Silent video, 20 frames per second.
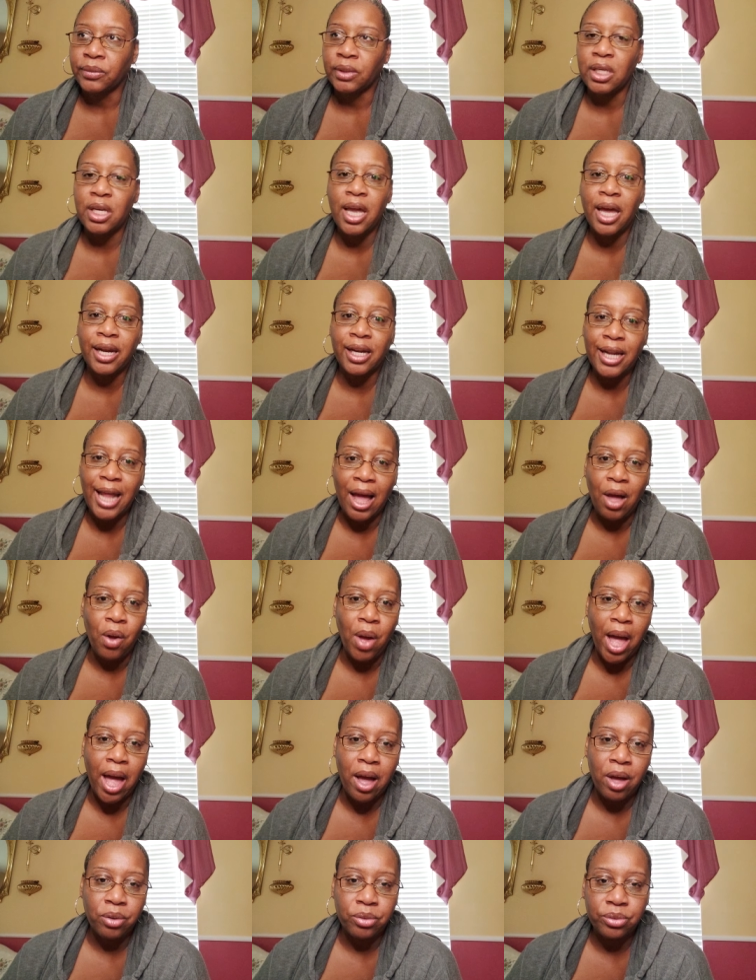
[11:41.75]
He had an
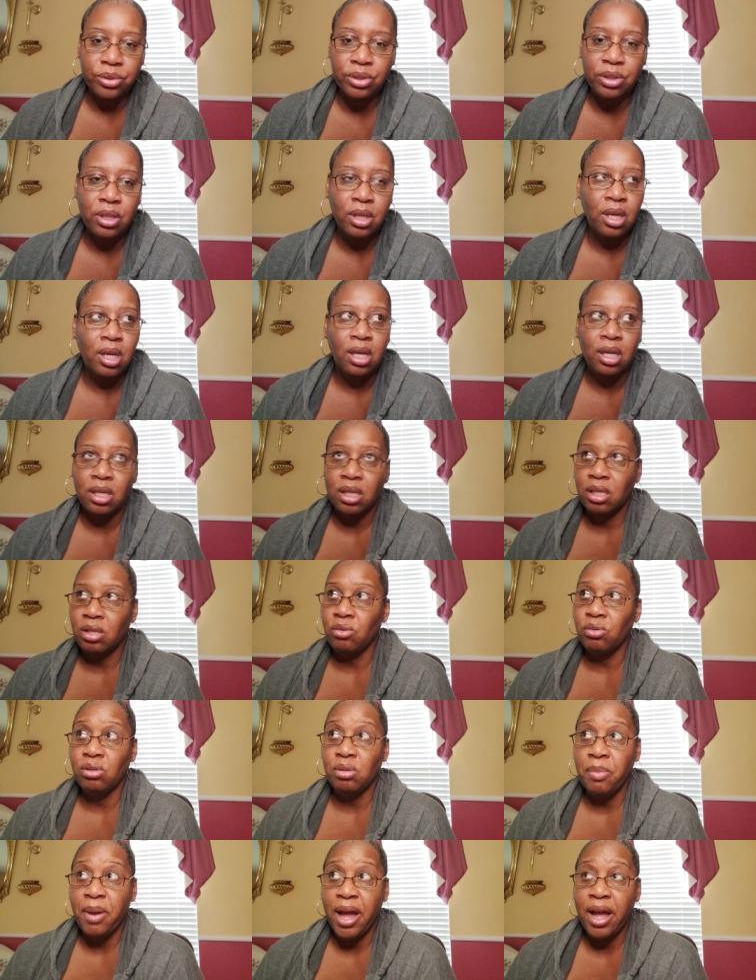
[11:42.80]
outhouse.
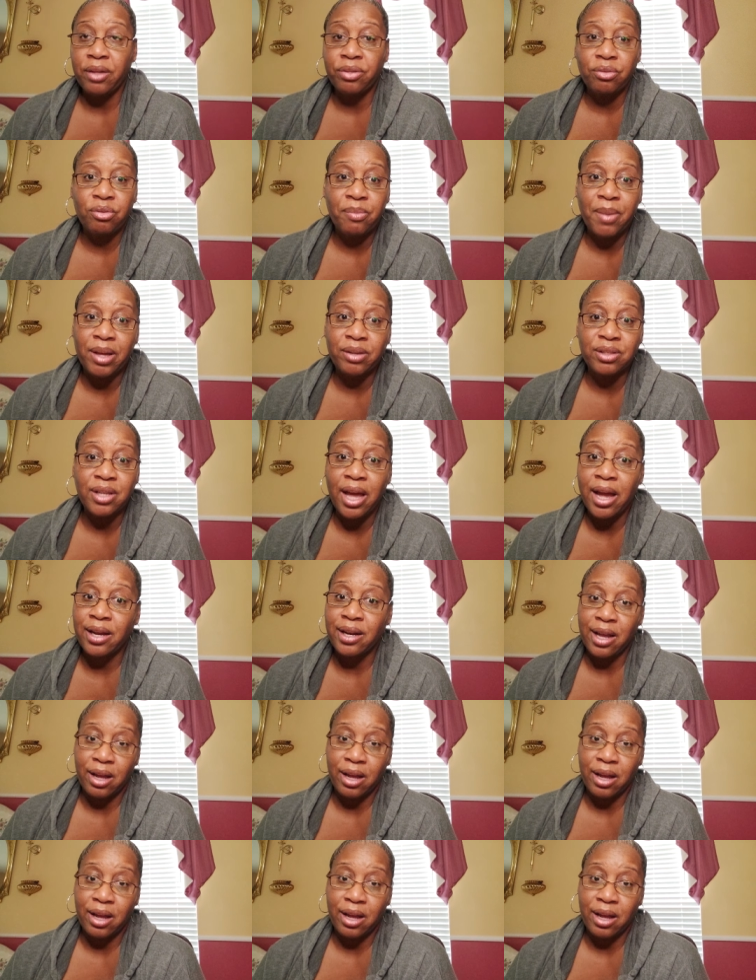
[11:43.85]
Used the bathroom outside.